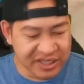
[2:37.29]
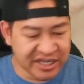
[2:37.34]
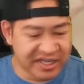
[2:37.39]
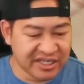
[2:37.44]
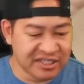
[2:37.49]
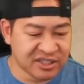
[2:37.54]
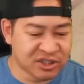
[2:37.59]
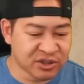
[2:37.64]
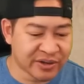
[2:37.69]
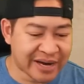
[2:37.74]
hit
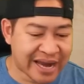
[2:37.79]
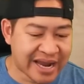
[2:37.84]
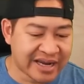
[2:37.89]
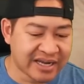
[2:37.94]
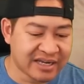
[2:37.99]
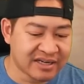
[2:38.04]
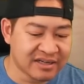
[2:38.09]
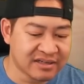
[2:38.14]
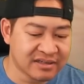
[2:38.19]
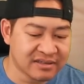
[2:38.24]
a
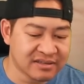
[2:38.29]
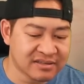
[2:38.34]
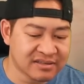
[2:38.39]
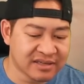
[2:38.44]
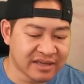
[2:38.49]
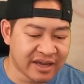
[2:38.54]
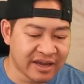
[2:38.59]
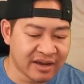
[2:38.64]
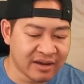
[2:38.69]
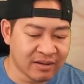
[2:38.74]
dragon
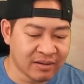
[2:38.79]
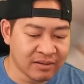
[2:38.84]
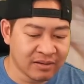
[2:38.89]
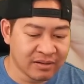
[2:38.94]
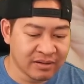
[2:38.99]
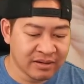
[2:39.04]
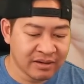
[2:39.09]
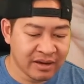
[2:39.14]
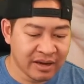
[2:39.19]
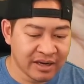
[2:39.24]
scale,
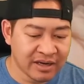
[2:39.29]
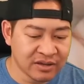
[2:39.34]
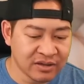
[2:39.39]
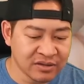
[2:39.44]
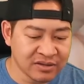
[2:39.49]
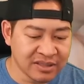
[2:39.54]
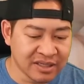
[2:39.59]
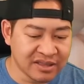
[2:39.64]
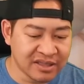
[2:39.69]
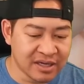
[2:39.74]
and it
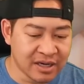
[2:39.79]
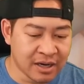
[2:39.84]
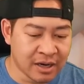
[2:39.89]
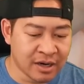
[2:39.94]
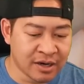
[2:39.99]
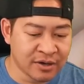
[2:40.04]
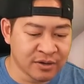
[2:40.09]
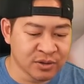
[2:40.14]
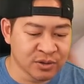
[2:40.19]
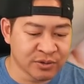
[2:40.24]
looks like the
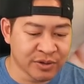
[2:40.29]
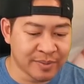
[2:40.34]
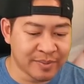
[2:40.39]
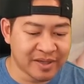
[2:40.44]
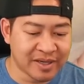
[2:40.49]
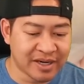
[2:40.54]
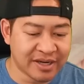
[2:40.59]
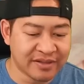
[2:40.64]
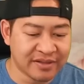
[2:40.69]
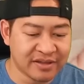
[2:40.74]
auto is right
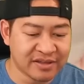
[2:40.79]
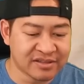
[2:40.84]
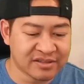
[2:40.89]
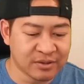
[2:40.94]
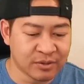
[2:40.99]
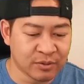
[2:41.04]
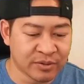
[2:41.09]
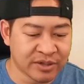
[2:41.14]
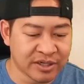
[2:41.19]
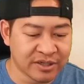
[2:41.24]
behind this.
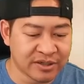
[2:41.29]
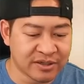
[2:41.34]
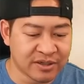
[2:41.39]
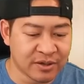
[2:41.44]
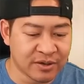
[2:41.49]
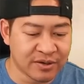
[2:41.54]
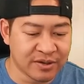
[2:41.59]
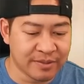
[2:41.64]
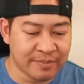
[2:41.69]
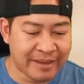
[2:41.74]
So we're gonna
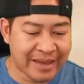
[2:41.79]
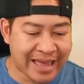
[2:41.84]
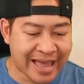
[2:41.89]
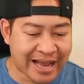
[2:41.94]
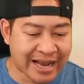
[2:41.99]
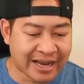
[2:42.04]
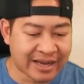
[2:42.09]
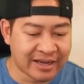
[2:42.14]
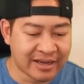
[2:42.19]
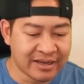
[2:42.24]
go to the
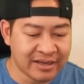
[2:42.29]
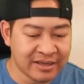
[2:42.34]
back.